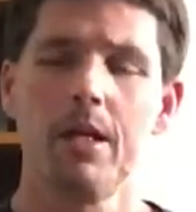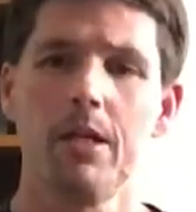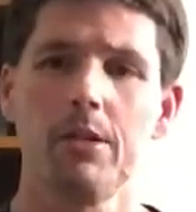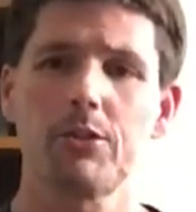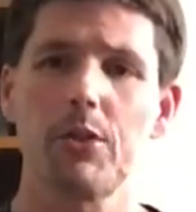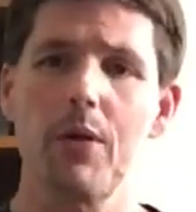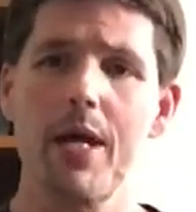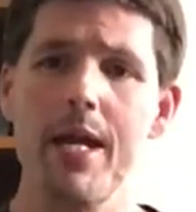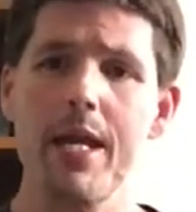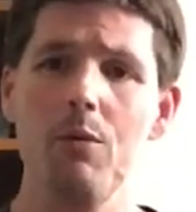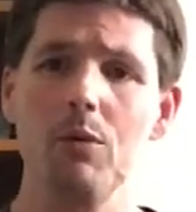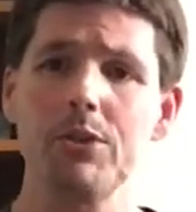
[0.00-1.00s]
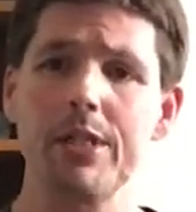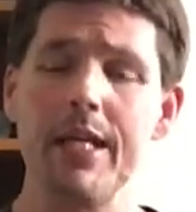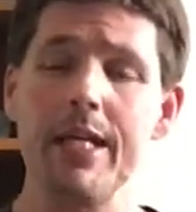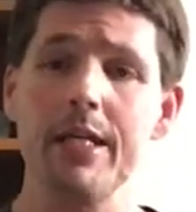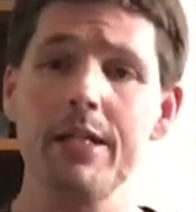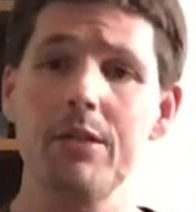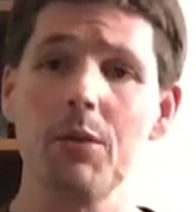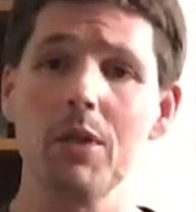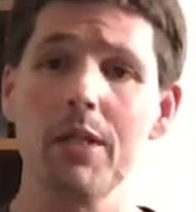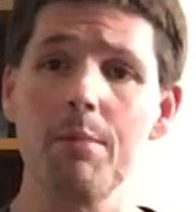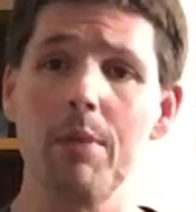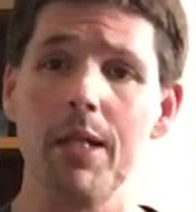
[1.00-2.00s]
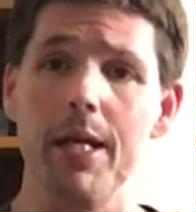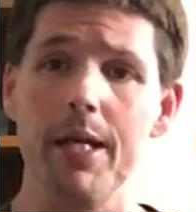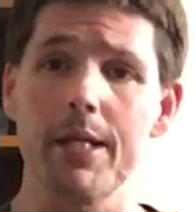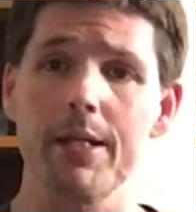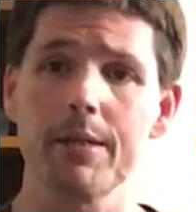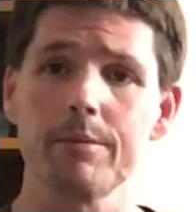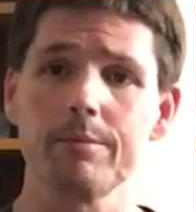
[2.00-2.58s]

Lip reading: So he was kin to Elimelech.